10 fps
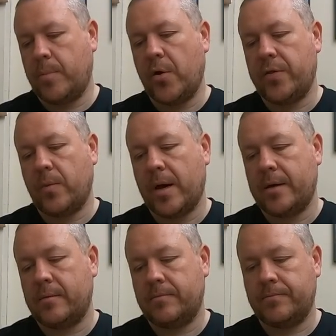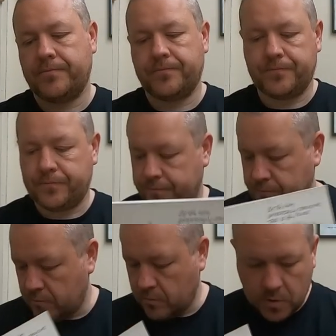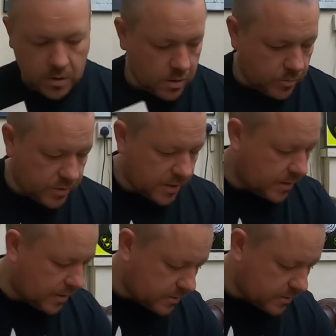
By the way. put that there.